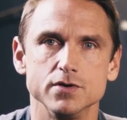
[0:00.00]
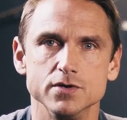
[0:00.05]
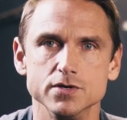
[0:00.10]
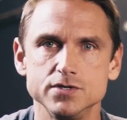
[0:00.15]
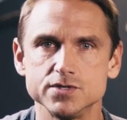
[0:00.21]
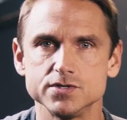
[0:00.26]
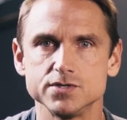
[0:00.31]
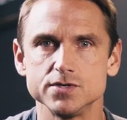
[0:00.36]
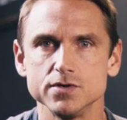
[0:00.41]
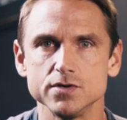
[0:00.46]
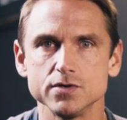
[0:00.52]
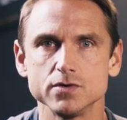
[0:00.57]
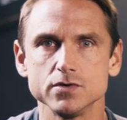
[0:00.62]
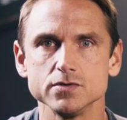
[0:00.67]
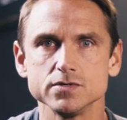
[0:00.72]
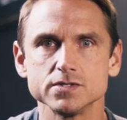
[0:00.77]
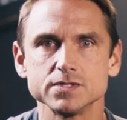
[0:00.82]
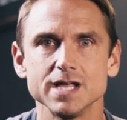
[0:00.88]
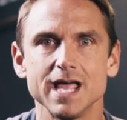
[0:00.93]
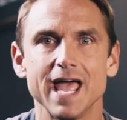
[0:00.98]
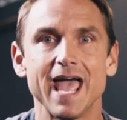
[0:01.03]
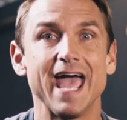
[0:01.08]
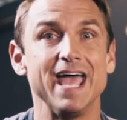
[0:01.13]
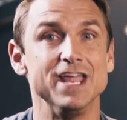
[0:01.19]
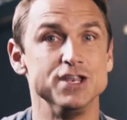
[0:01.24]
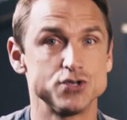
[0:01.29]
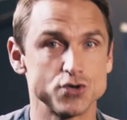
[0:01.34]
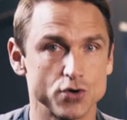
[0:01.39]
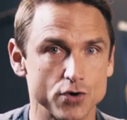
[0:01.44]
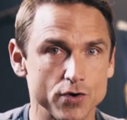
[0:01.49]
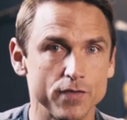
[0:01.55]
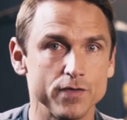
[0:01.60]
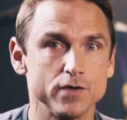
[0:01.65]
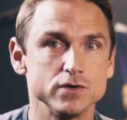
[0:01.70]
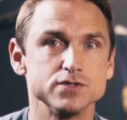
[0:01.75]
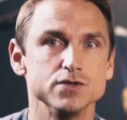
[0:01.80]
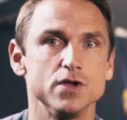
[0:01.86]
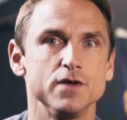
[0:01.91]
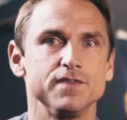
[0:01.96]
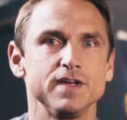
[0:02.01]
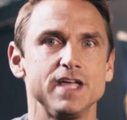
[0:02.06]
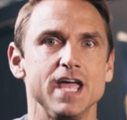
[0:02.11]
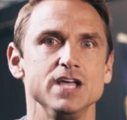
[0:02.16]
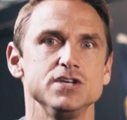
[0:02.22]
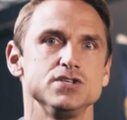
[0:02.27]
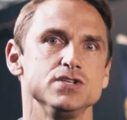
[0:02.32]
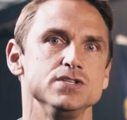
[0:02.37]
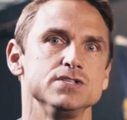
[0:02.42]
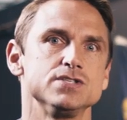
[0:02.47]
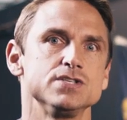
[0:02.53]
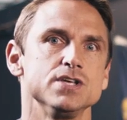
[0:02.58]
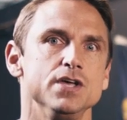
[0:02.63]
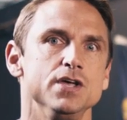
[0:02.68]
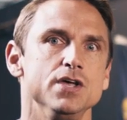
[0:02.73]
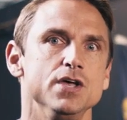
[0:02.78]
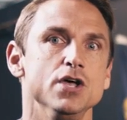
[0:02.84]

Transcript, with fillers: Nutraceuticals and turn on those notifications